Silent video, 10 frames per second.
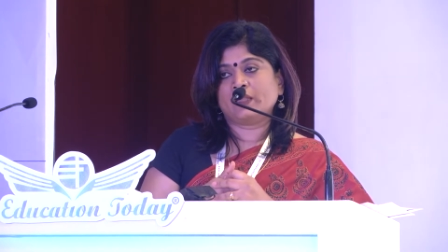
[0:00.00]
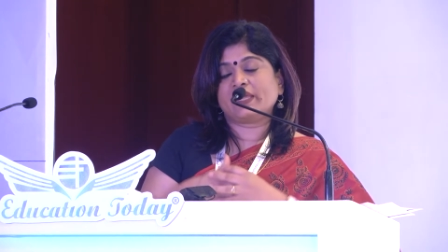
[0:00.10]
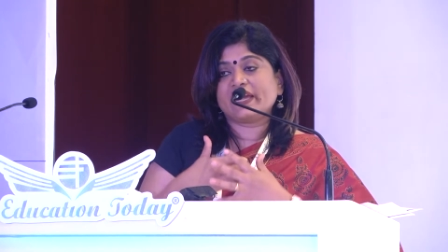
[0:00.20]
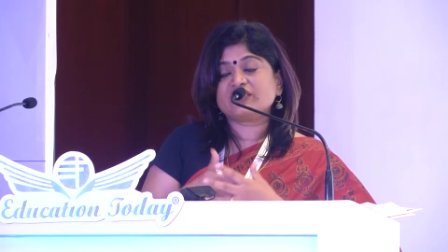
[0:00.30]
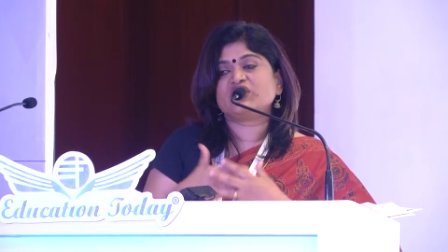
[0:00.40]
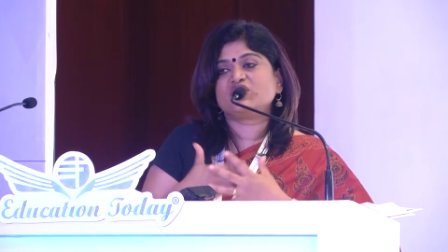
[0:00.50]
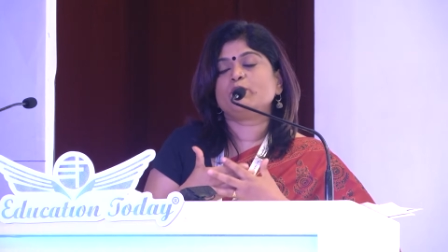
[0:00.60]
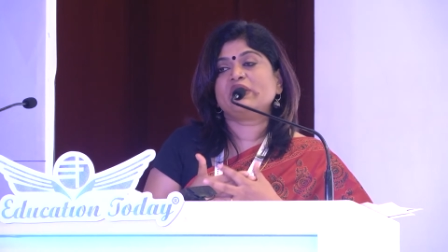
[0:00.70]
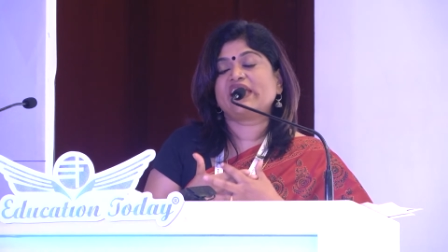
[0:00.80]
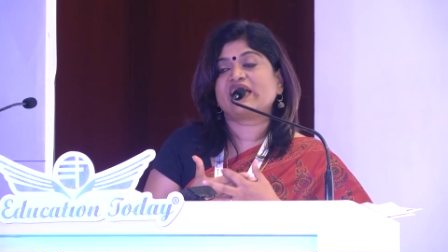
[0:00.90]
The
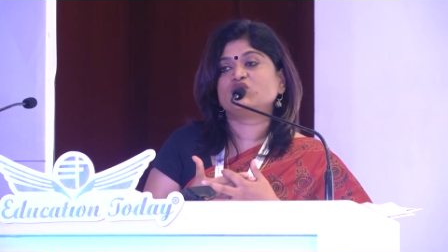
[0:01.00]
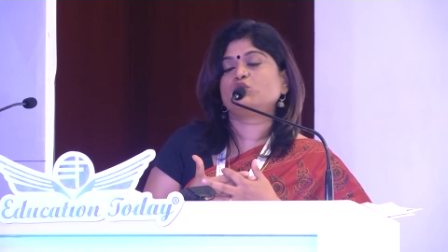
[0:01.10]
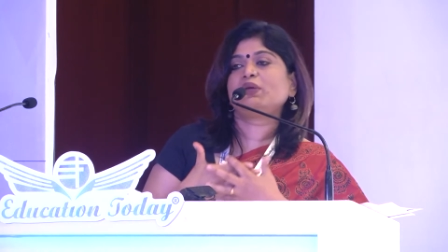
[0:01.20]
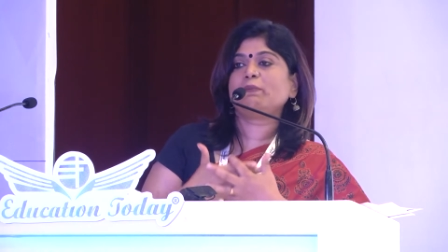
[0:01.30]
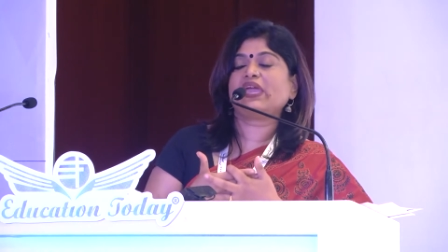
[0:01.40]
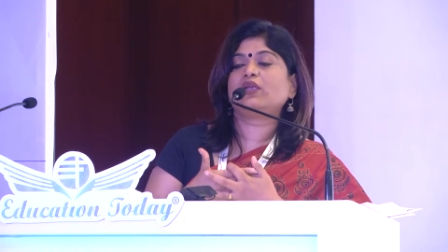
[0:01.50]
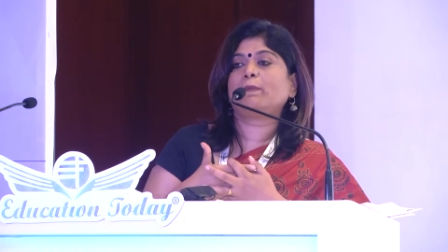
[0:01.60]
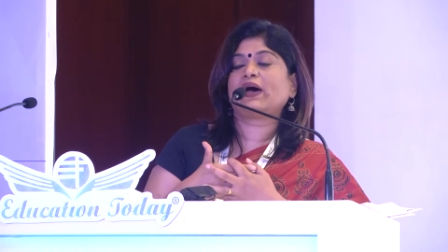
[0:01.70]
assessment has to be made